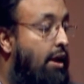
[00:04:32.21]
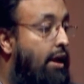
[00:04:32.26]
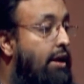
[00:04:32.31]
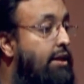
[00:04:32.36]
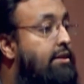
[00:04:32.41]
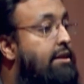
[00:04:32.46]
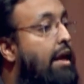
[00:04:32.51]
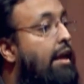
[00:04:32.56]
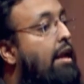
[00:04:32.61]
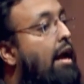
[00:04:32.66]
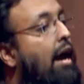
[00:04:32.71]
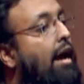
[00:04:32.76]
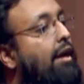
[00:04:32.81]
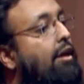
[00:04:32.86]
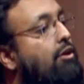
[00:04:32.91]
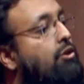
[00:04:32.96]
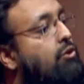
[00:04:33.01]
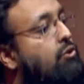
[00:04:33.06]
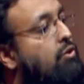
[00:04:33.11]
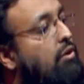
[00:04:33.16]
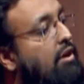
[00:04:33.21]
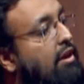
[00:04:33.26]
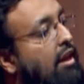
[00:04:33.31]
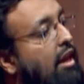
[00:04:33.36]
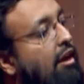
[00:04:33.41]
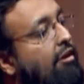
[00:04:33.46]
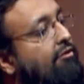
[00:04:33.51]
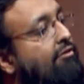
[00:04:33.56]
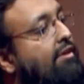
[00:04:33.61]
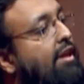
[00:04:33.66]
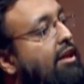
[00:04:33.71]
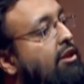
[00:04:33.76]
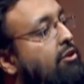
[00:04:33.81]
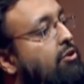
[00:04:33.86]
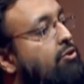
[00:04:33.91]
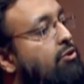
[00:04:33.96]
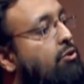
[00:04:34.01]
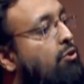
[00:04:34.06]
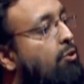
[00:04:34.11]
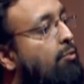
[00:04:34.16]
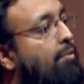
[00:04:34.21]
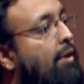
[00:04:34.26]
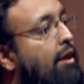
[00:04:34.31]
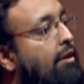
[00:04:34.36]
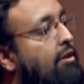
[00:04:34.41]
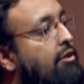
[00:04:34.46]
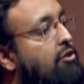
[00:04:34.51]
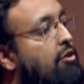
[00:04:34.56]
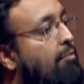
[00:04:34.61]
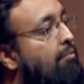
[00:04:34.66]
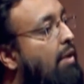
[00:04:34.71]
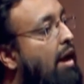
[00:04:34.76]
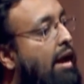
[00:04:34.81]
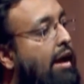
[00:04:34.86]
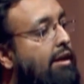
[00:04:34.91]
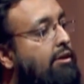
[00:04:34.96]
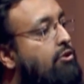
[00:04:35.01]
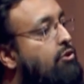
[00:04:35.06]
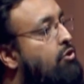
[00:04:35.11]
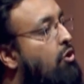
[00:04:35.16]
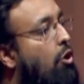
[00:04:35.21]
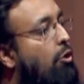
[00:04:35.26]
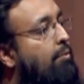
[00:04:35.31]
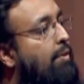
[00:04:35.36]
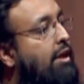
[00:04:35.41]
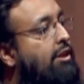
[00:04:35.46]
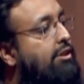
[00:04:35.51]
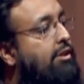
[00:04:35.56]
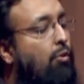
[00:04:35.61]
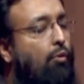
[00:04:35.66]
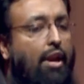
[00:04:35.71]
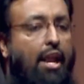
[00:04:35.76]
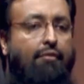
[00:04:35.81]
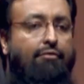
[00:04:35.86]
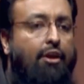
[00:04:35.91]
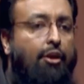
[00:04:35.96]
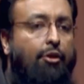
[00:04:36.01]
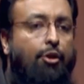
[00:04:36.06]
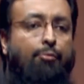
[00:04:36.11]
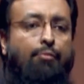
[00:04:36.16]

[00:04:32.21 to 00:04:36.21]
He said, I used to love these two brothers of mine so much that whenever I